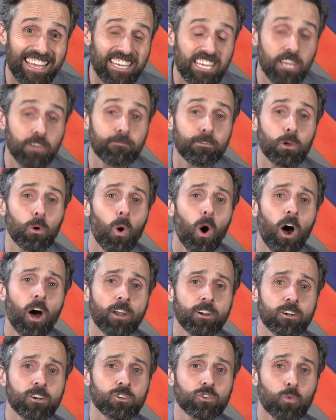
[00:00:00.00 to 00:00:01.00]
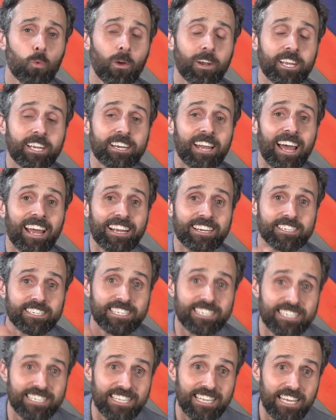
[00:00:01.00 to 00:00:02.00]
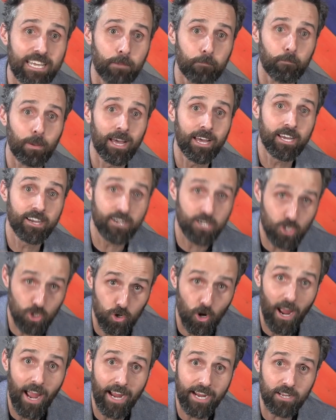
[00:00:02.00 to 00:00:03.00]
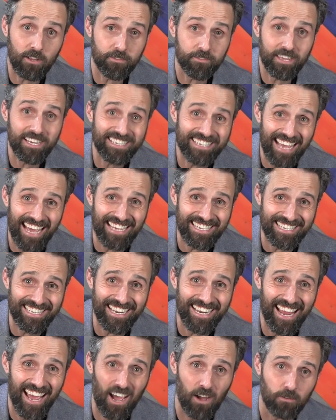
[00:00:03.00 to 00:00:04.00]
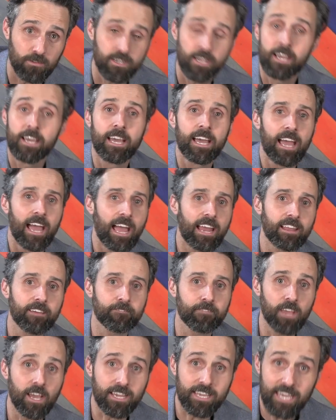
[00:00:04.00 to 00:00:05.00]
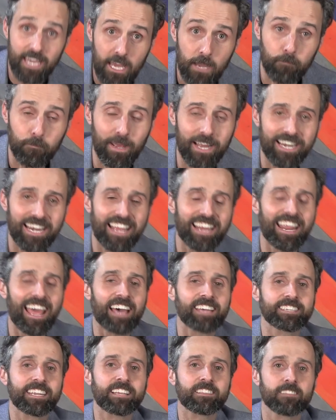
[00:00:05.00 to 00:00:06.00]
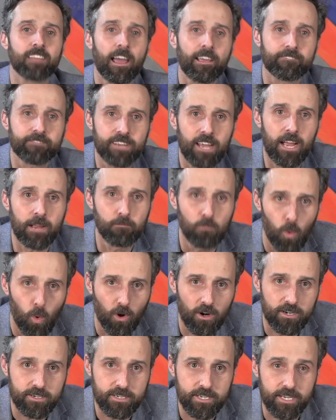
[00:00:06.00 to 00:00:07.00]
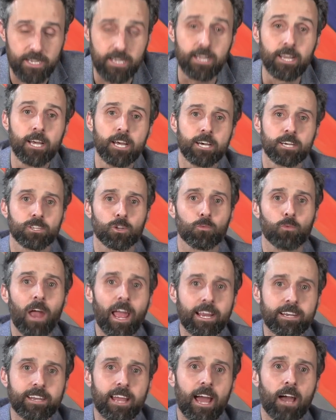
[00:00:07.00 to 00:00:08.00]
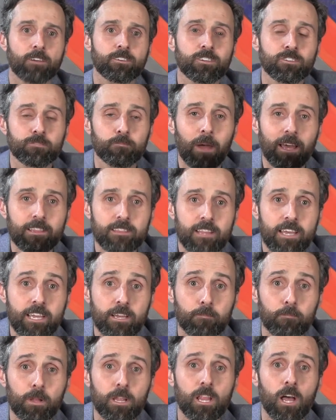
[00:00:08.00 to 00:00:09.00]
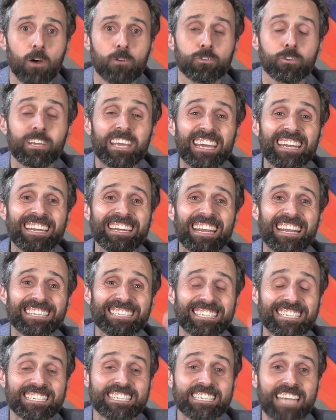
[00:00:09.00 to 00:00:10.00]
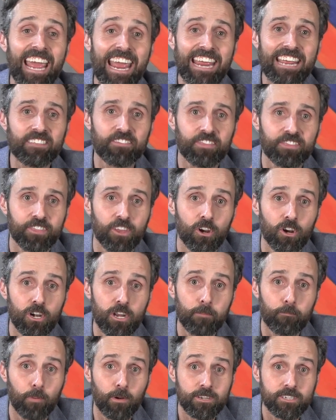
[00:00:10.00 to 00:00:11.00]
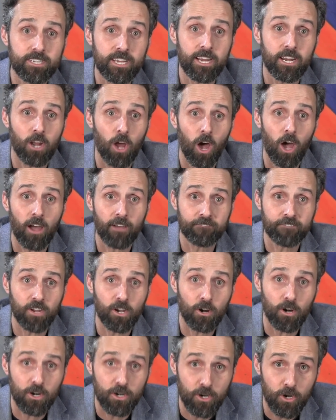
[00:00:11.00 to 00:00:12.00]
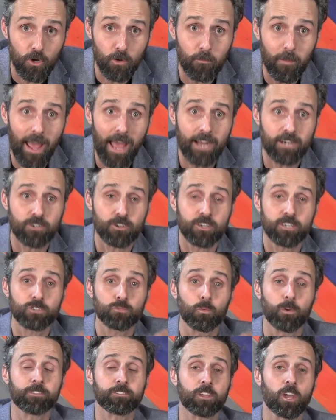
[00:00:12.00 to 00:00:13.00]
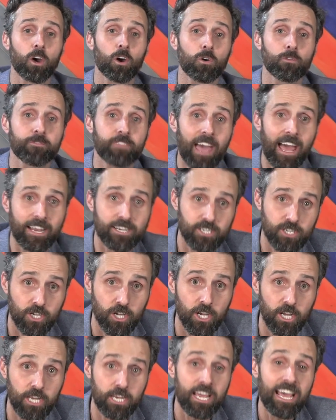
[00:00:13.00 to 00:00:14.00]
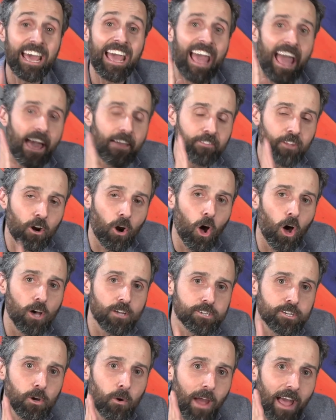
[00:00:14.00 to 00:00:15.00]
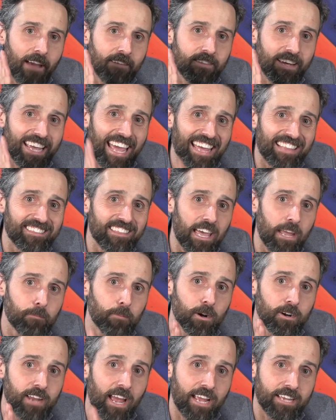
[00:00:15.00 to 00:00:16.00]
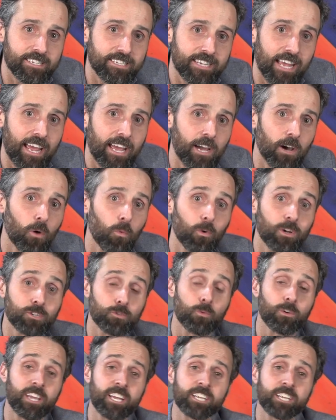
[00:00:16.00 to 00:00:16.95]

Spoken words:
they give you a 120-night sleep trial to test it out. And if you keep it, it has a lifetime warranty. So right now, use my link below to get an insane 30% off your new mattress with code THATSGOOD. And they're also having a Labor Day sale, which will